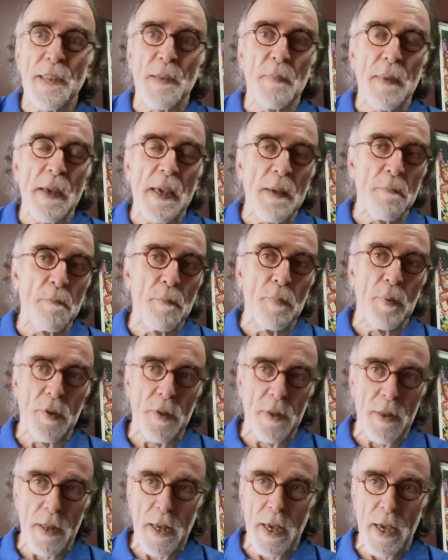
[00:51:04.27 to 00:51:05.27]
some
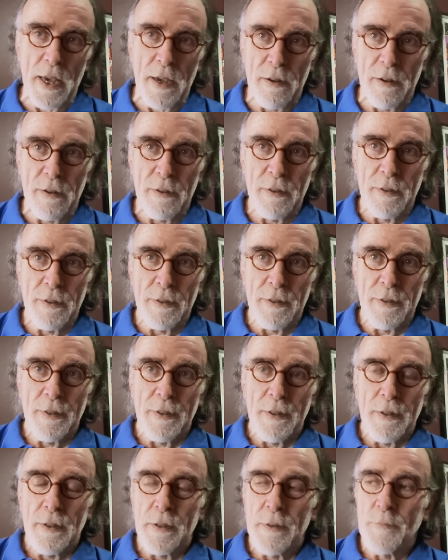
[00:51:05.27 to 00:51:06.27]
input there.
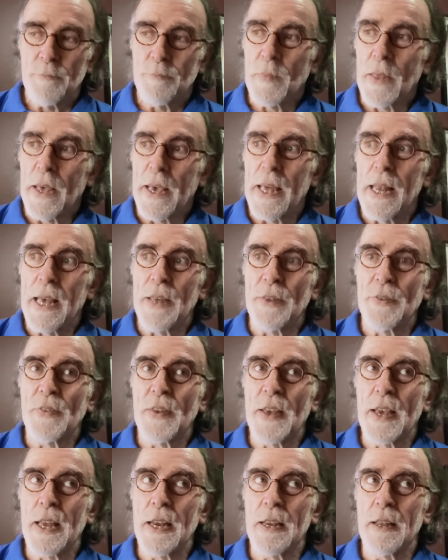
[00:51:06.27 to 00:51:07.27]
And I
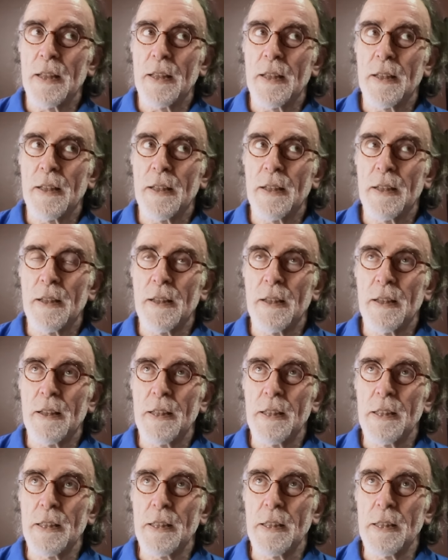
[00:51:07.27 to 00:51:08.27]
said,
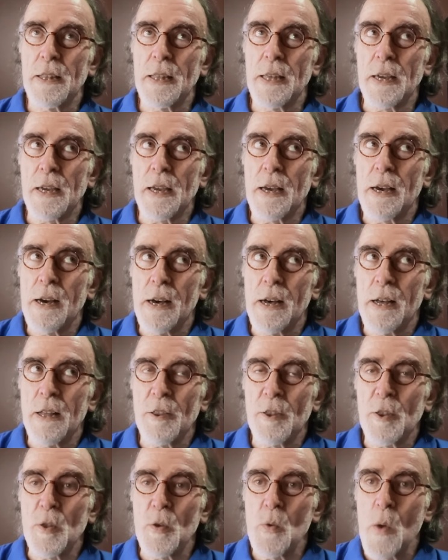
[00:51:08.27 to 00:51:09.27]
you
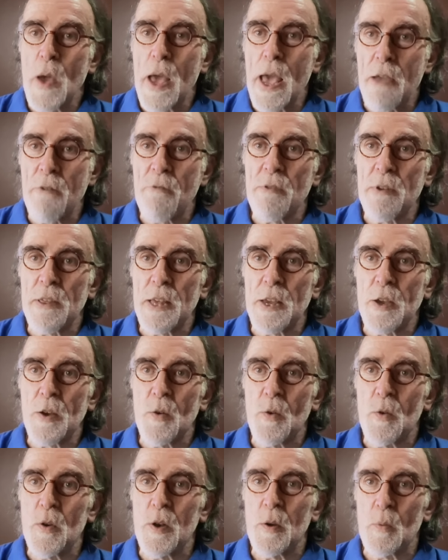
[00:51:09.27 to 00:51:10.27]
can't do
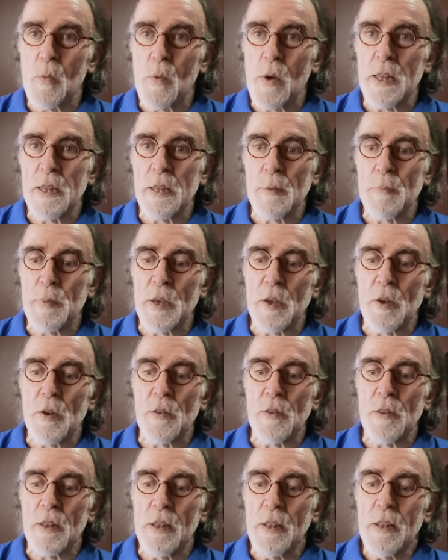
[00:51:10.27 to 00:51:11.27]
everything all at once
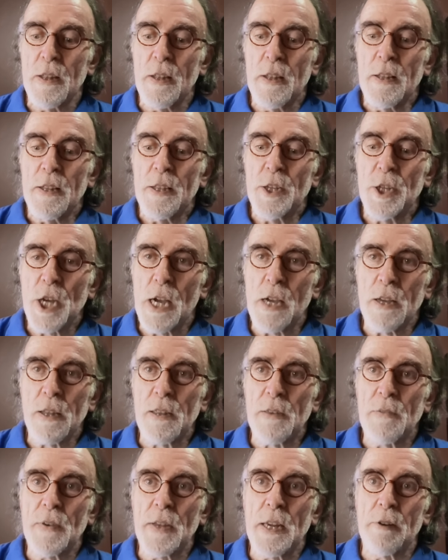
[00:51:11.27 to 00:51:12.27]
because
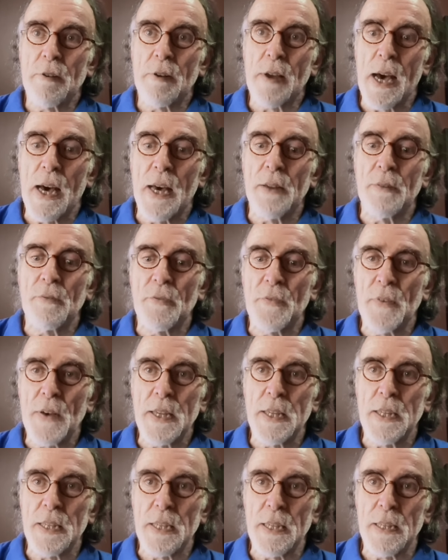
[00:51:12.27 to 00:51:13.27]
chunks of it are
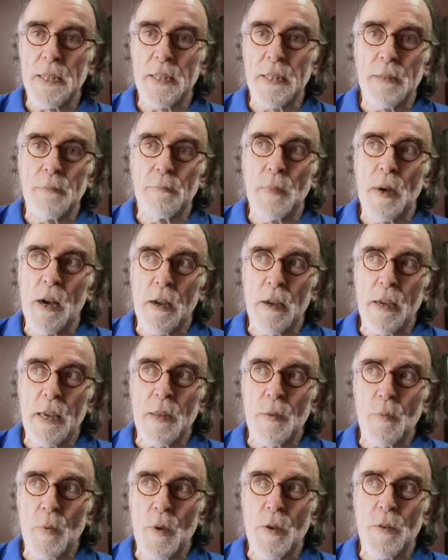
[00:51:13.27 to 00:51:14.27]
unfunded and the
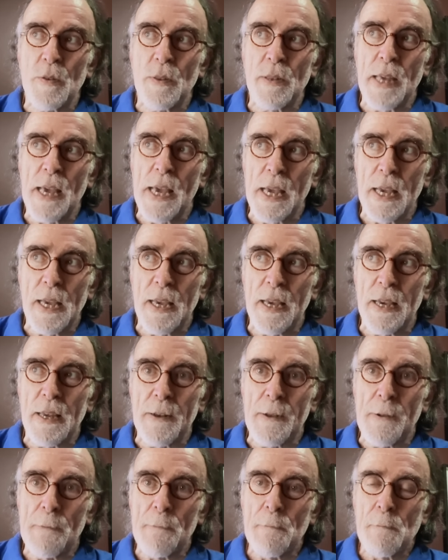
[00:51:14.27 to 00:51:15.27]
markets won't take
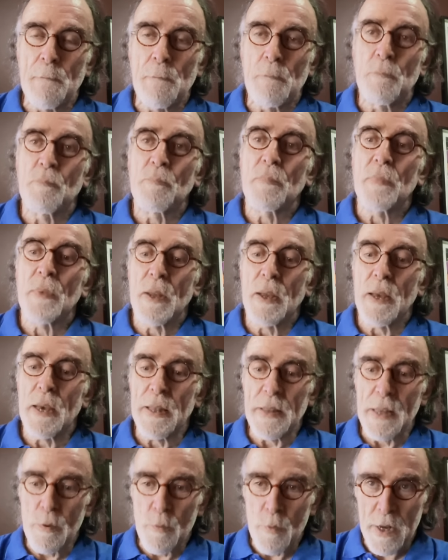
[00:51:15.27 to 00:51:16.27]
it
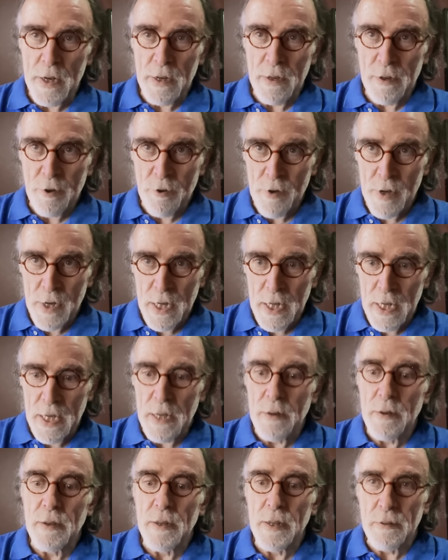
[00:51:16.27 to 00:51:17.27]
and they went
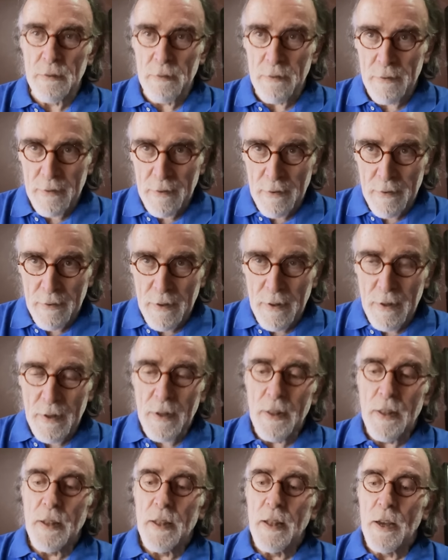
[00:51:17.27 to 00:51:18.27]
greedy and
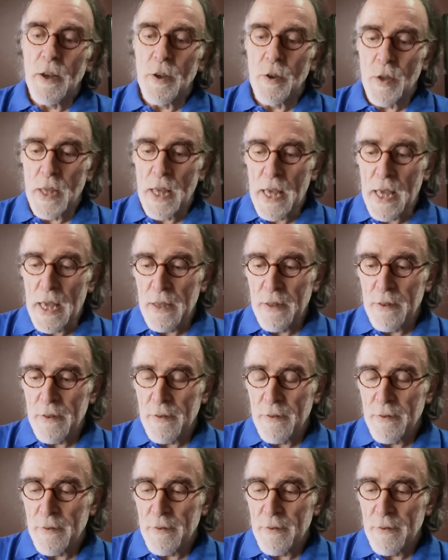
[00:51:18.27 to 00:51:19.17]
okay.